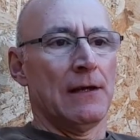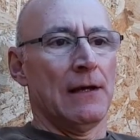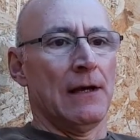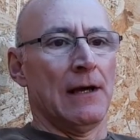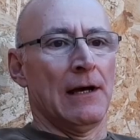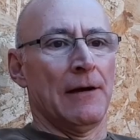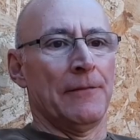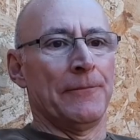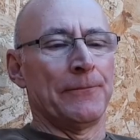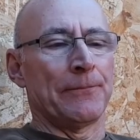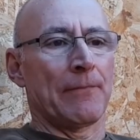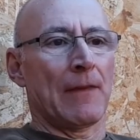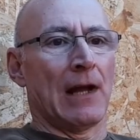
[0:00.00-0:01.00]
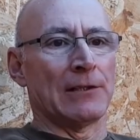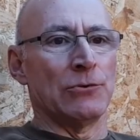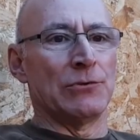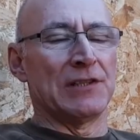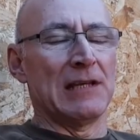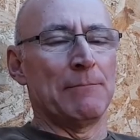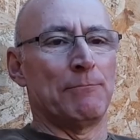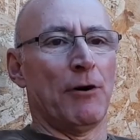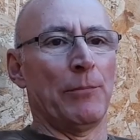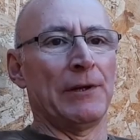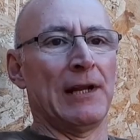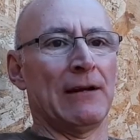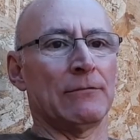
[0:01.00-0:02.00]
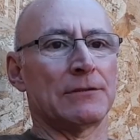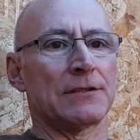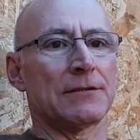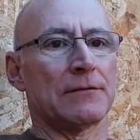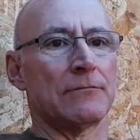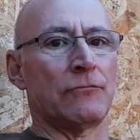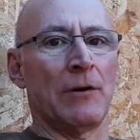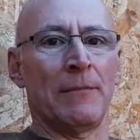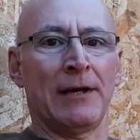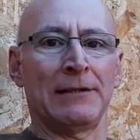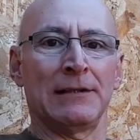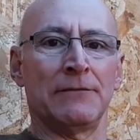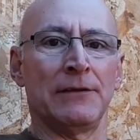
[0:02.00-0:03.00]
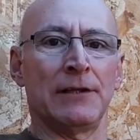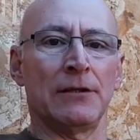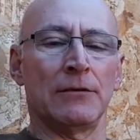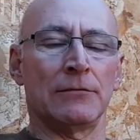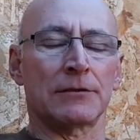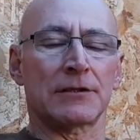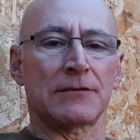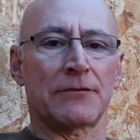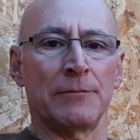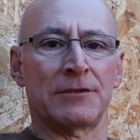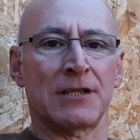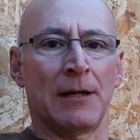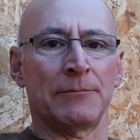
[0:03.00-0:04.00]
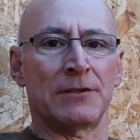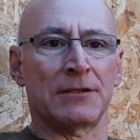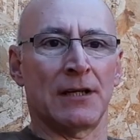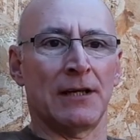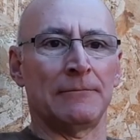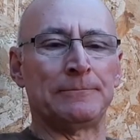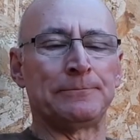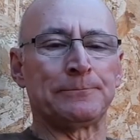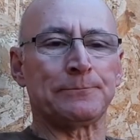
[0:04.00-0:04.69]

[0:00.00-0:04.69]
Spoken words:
I do keep popping out reminder videos from time to time